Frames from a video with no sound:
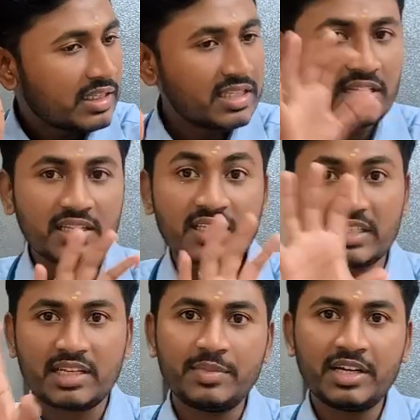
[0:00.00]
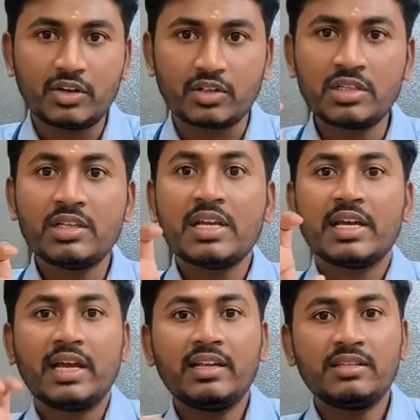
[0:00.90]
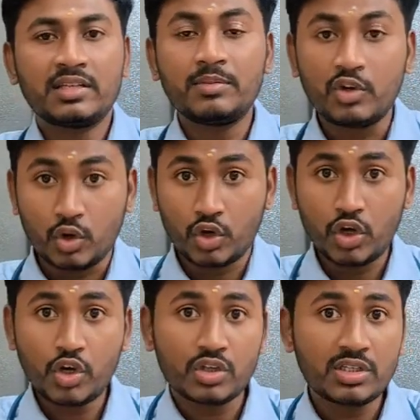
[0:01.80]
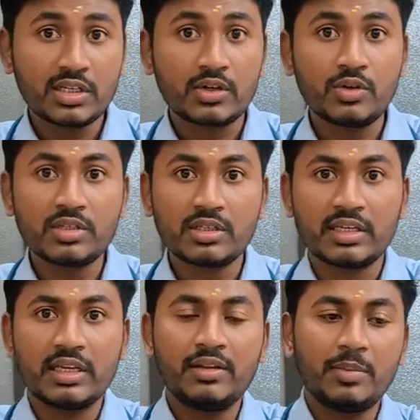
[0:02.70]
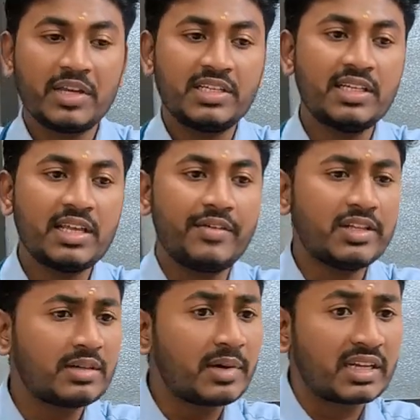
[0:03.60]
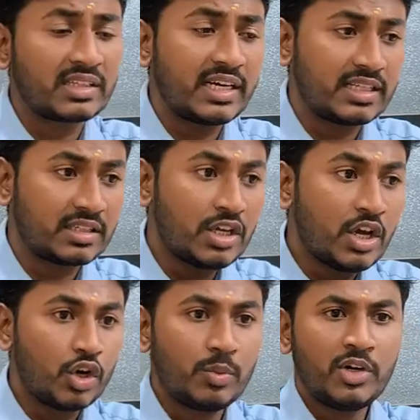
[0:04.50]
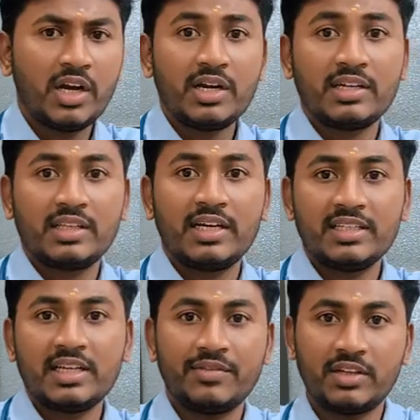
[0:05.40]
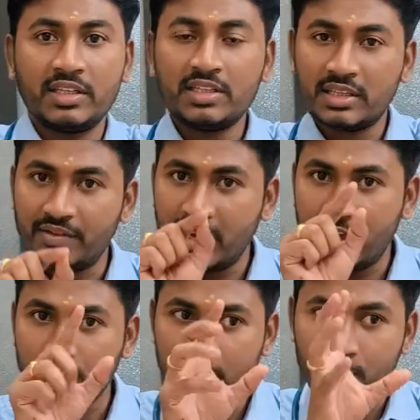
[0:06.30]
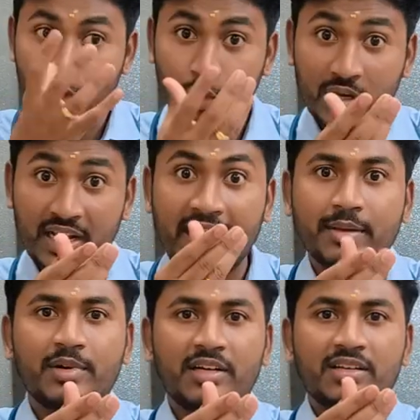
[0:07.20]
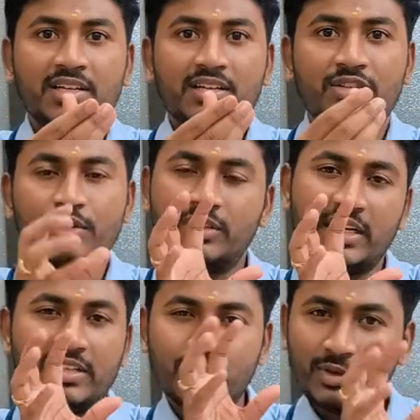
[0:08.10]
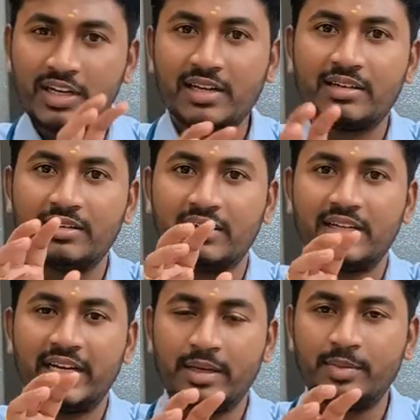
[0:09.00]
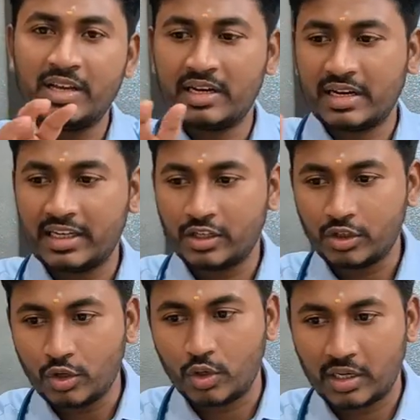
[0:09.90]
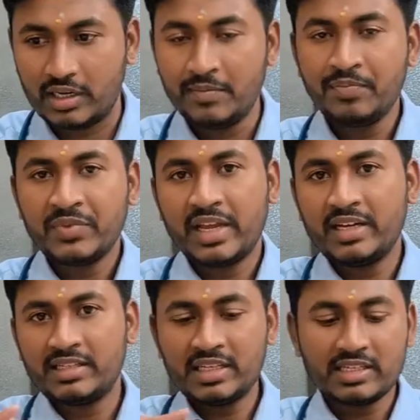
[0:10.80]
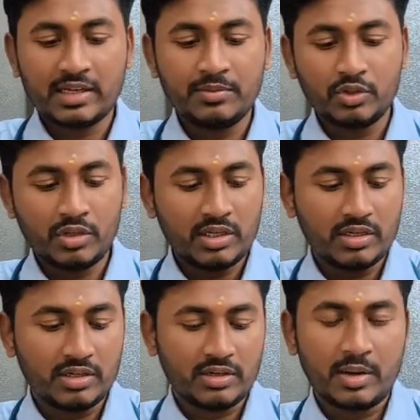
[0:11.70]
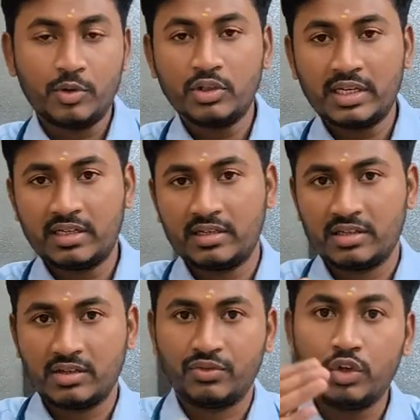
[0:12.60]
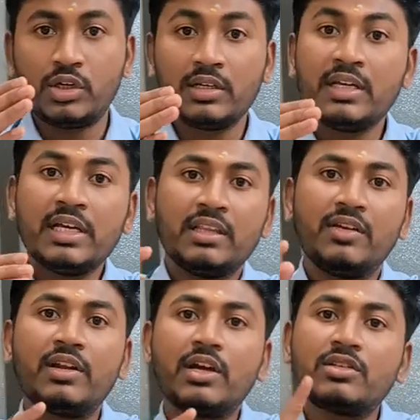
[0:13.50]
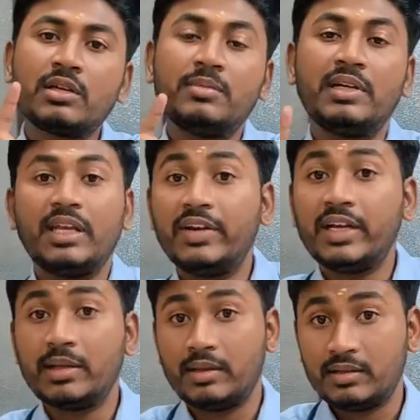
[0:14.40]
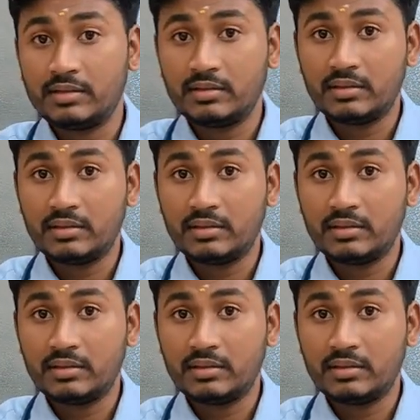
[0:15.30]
These are the systematic causes, and some local causes includes, if the patient is having some arthritis, rheumatoid arthritis and everything, they will have some local edema. So that is only edema related to local. And just come to the above that foot, they will have some DVT.